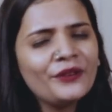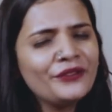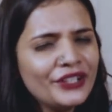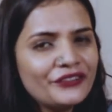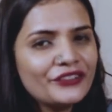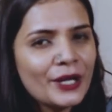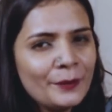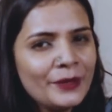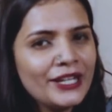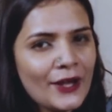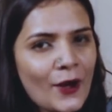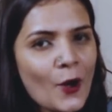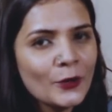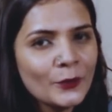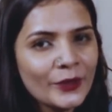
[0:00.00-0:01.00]
We've come a
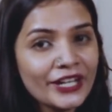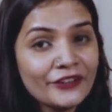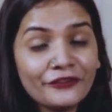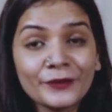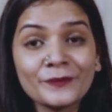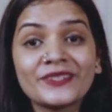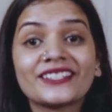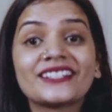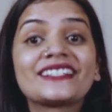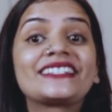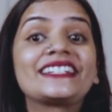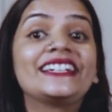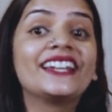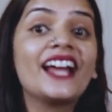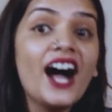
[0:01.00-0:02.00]
long way from
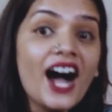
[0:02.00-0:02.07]
16